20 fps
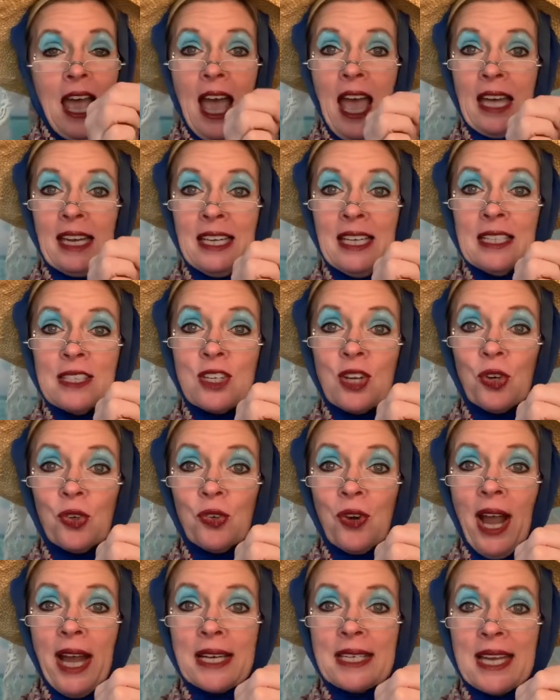And it's a
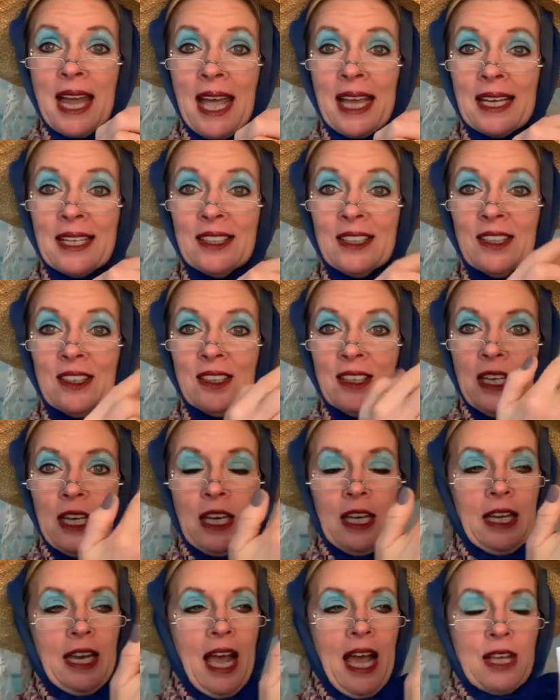rectangle.
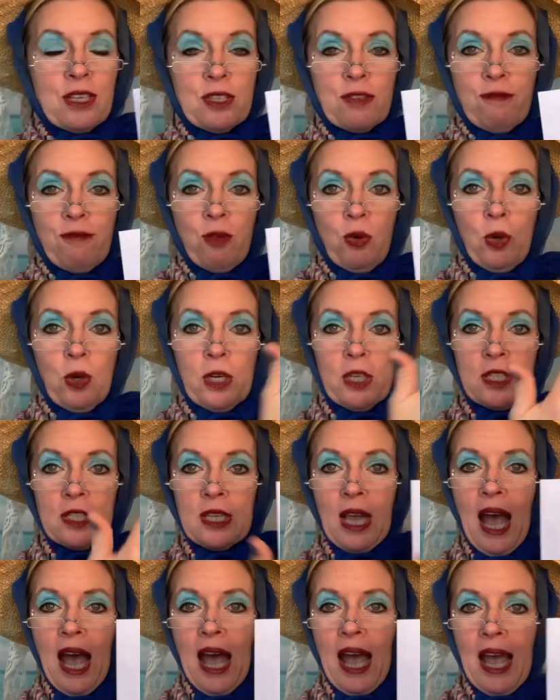It has four
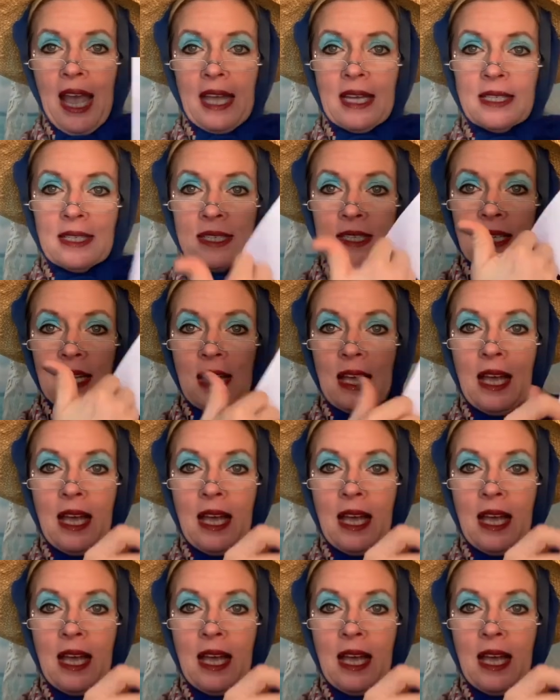sides,